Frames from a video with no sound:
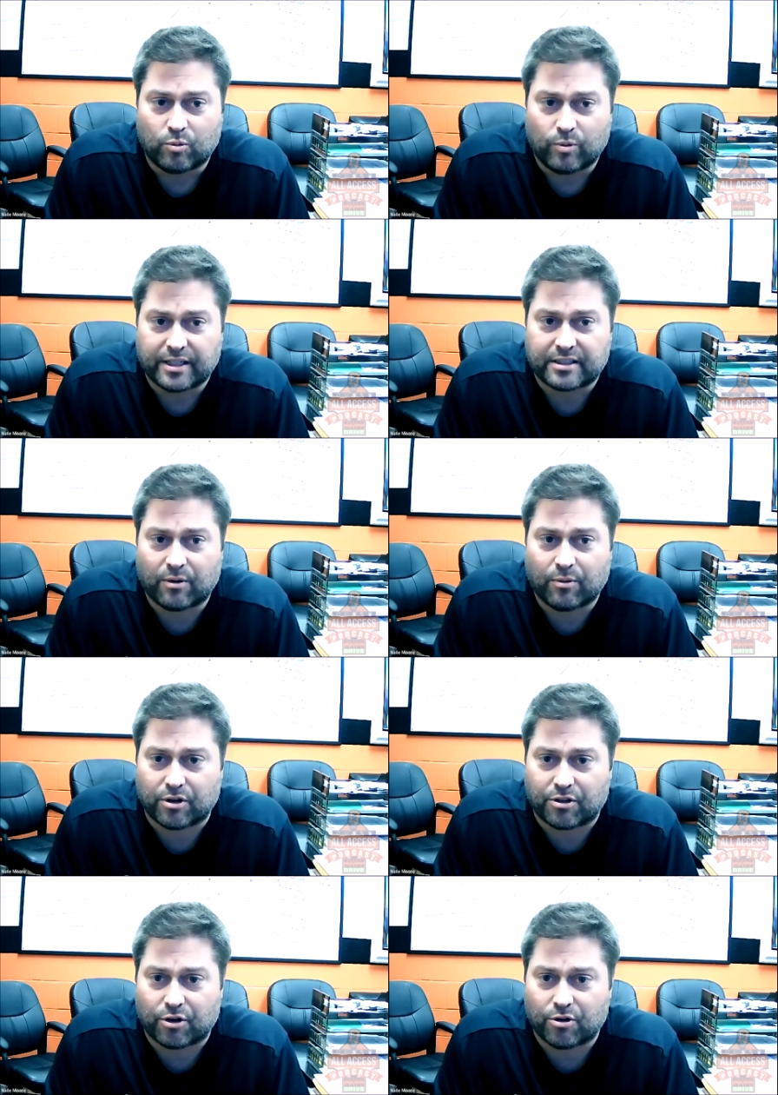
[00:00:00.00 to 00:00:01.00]
we get done with
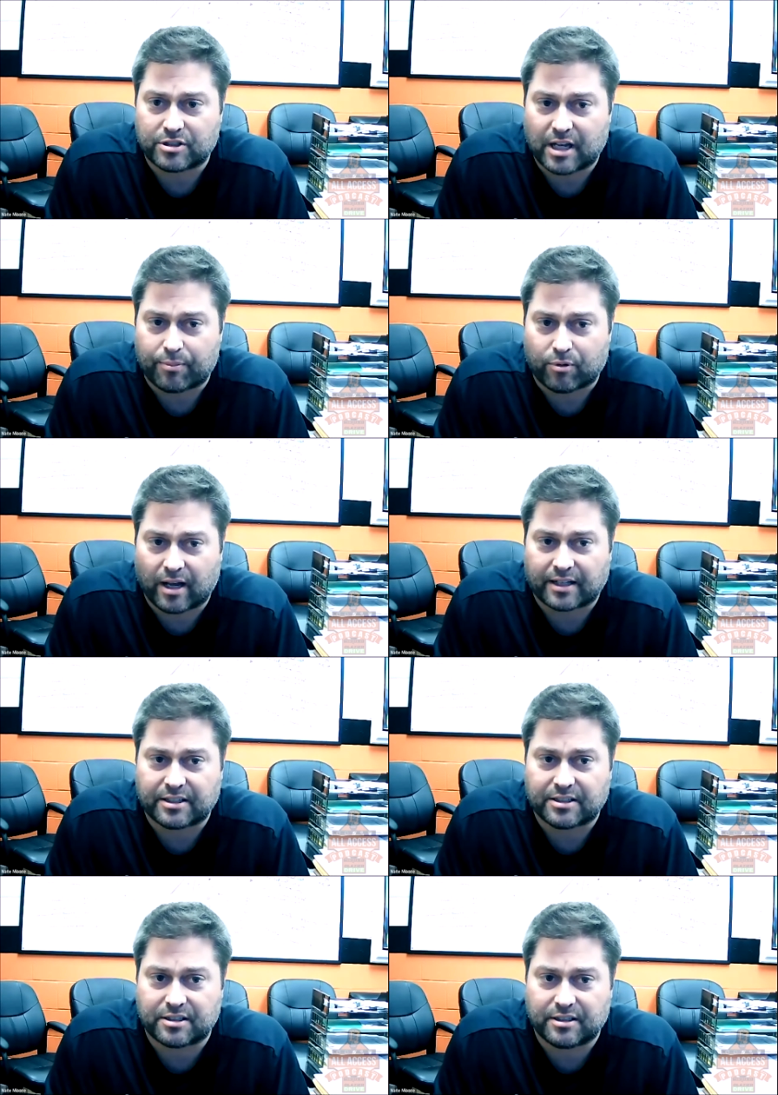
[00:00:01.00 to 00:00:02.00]
our Thursday
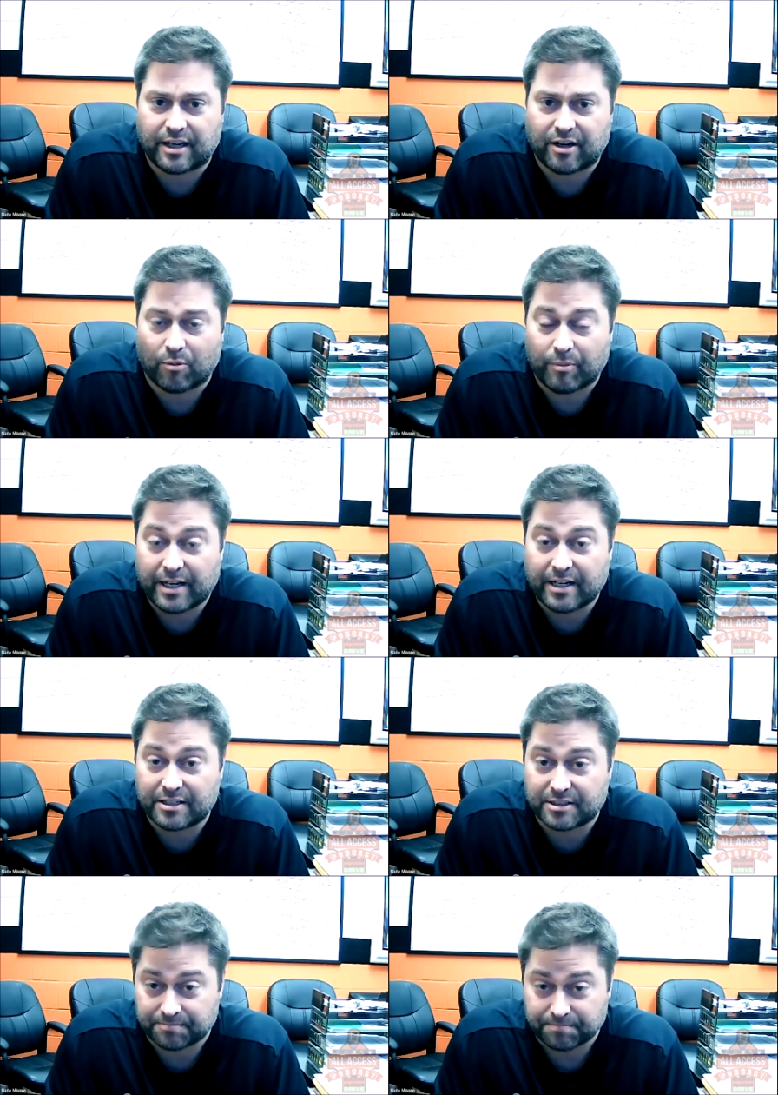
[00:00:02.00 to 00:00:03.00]
practice and our
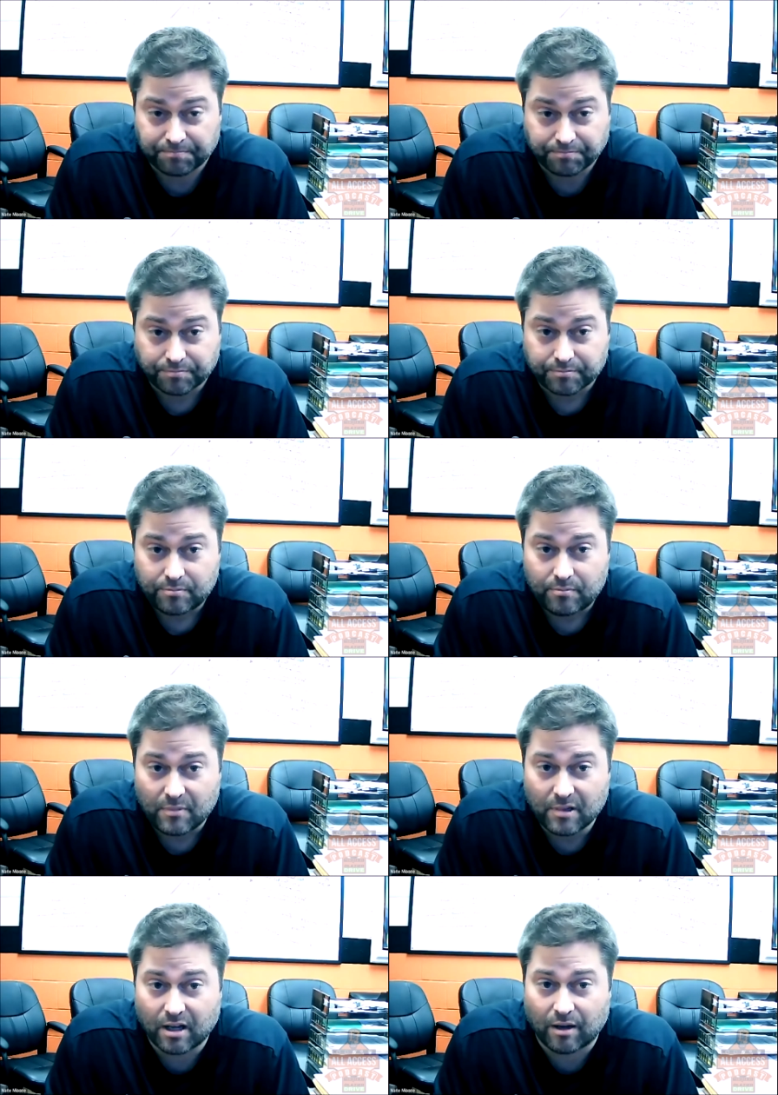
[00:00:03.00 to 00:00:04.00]
meetings, and
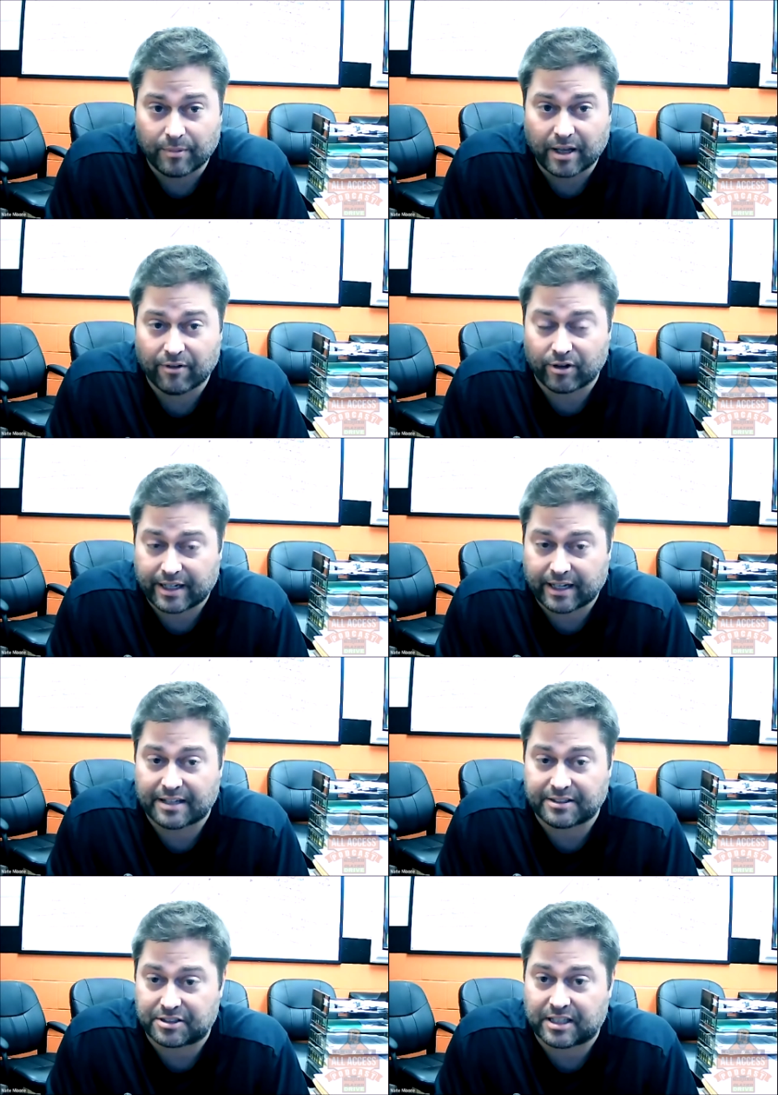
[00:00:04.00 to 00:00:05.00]
every kid
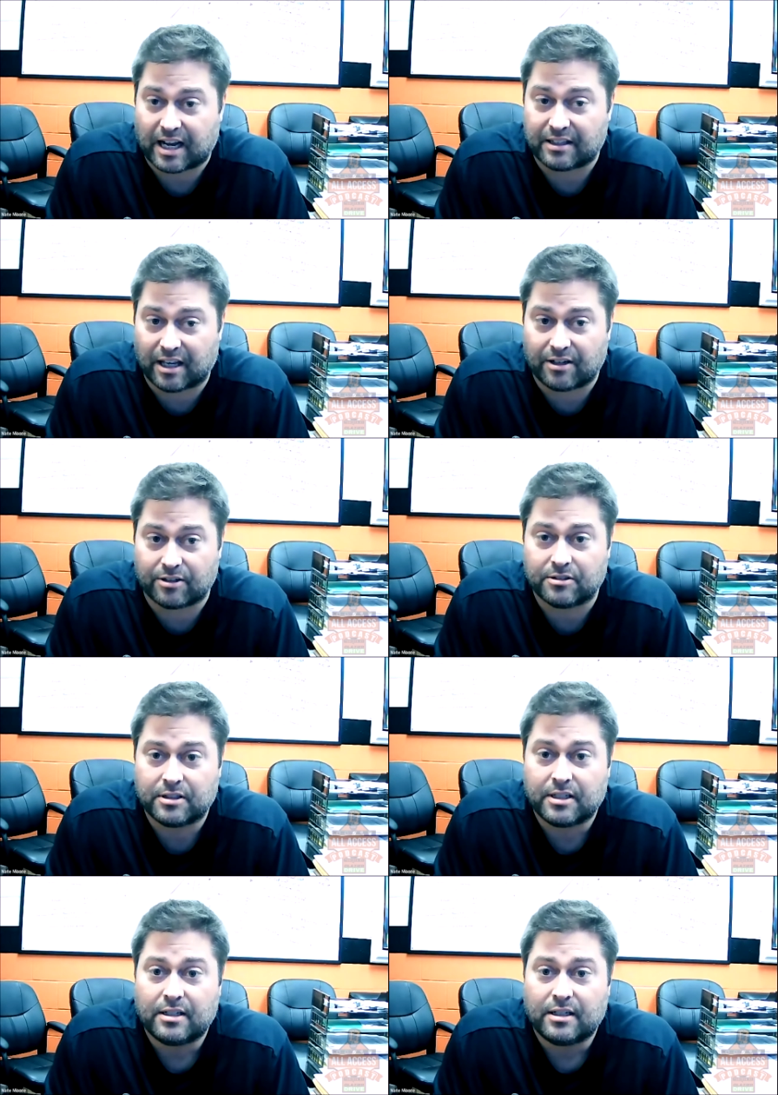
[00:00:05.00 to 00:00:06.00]
has a sideliner.
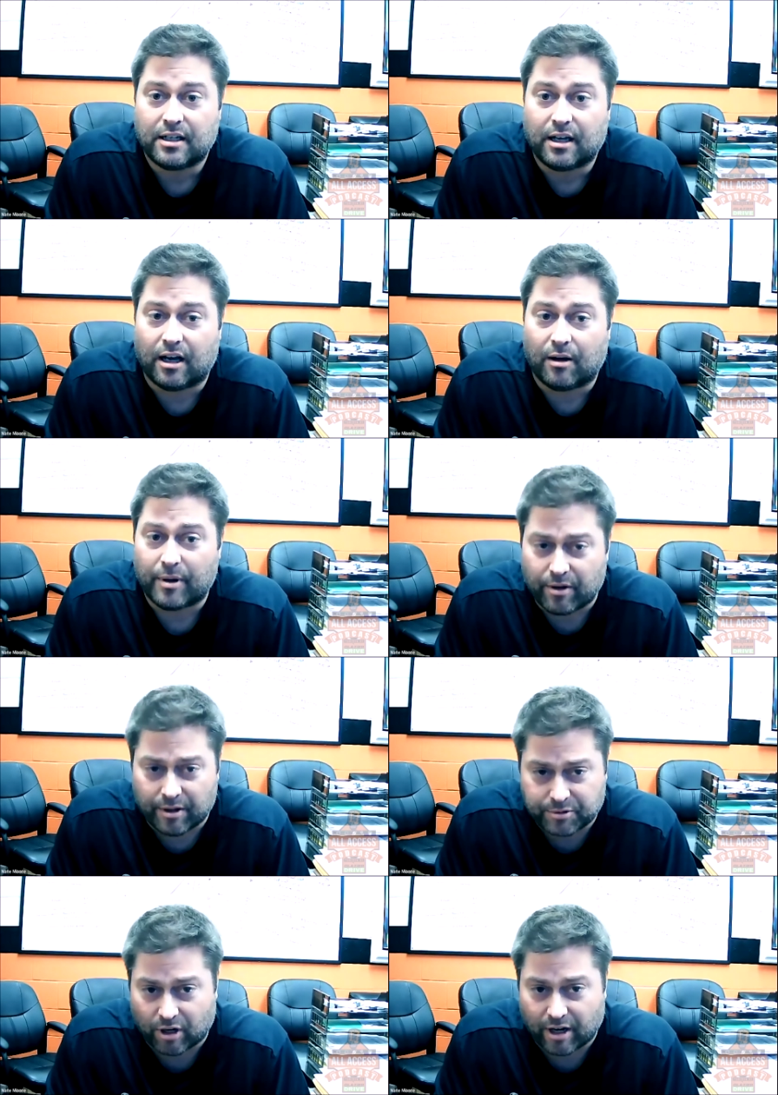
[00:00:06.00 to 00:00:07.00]

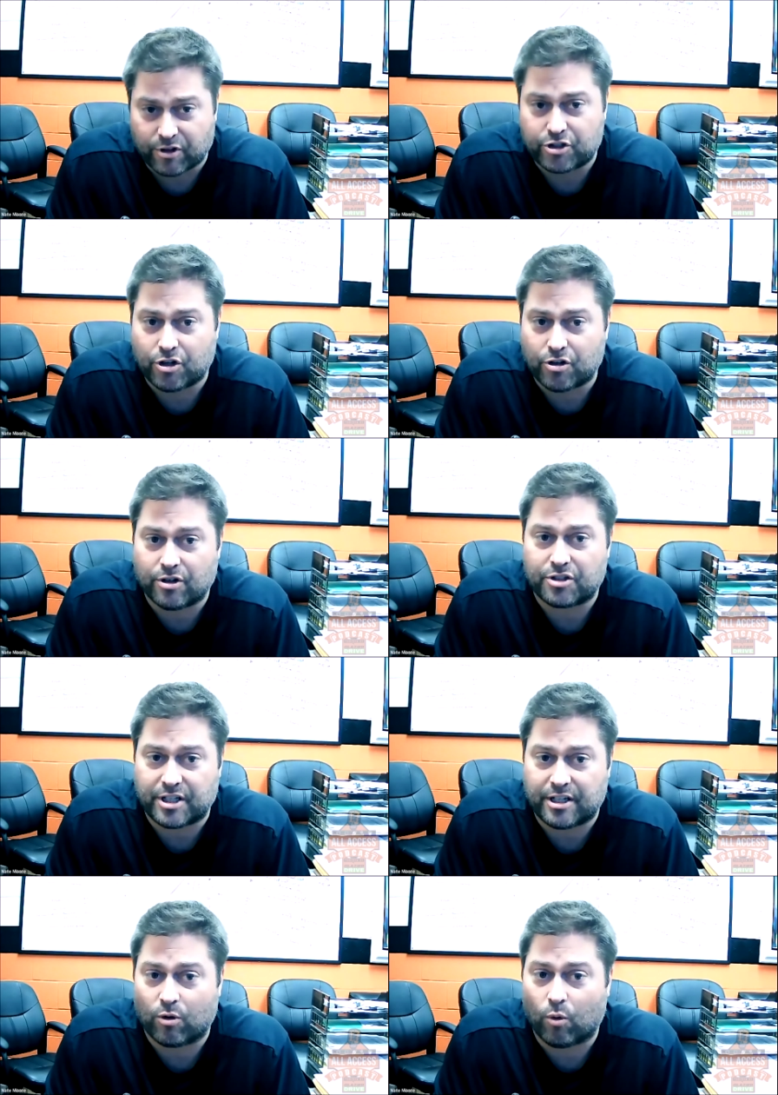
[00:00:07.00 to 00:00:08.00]
Every junior and
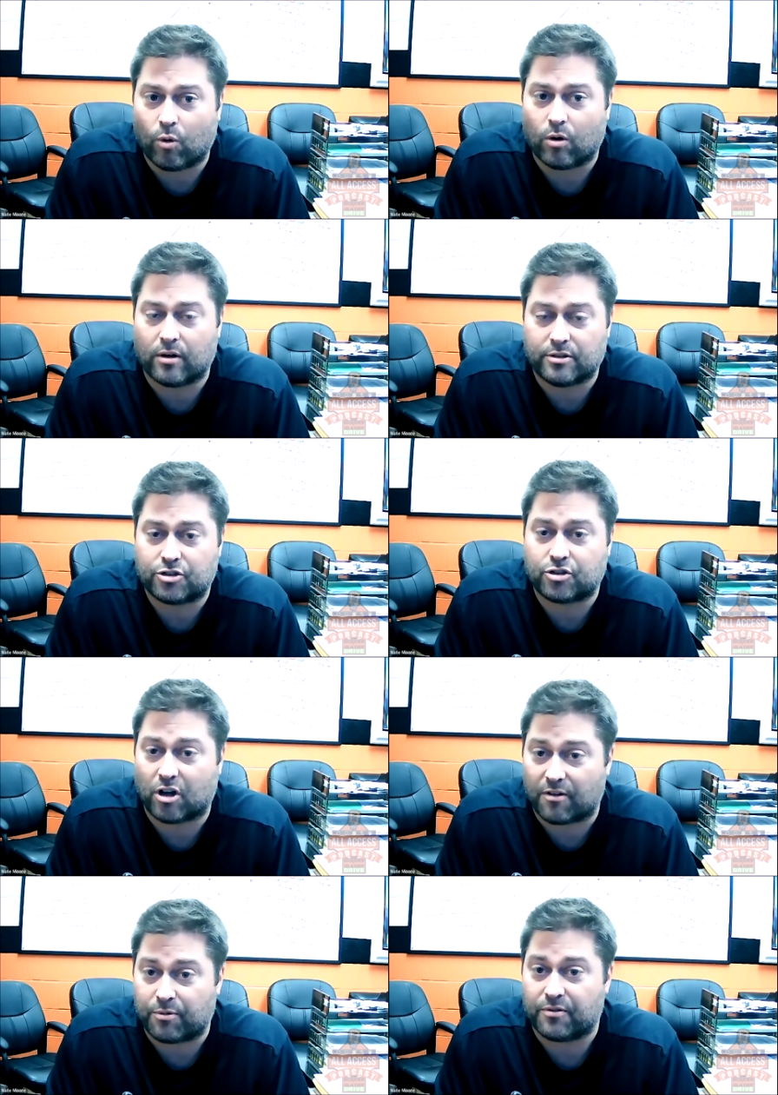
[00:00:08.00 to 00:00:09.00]
senior or
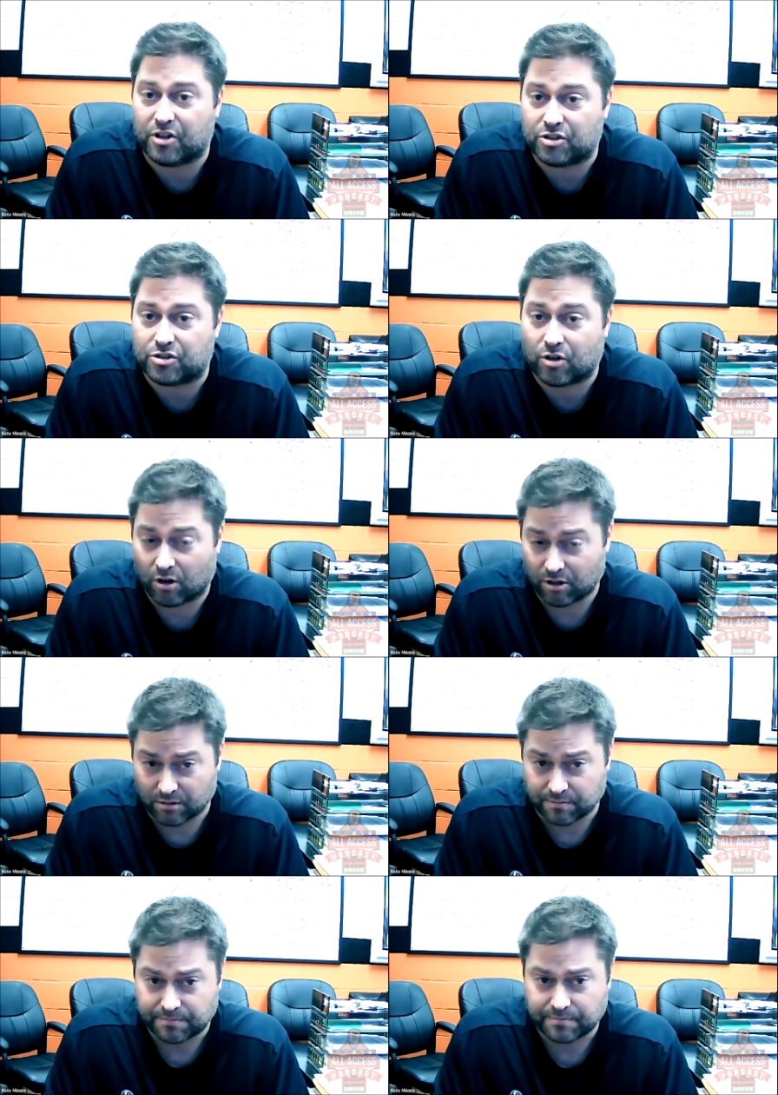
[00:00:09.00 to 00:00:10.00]
sophomore, if they're a starter,